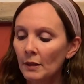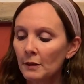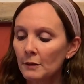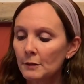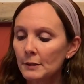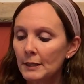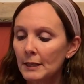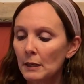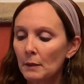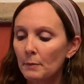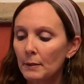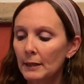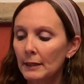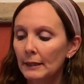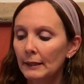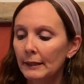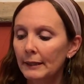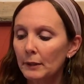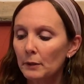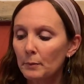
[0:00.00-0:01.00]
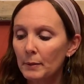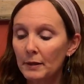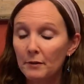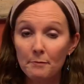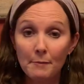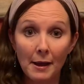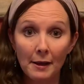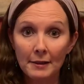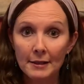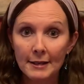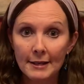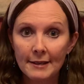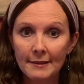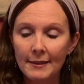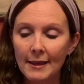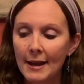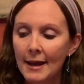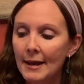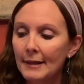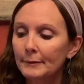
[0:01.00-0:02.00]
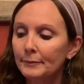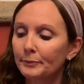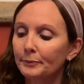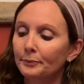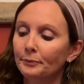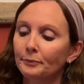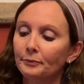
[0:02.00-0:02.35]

There's going to be a little bit of melon in that,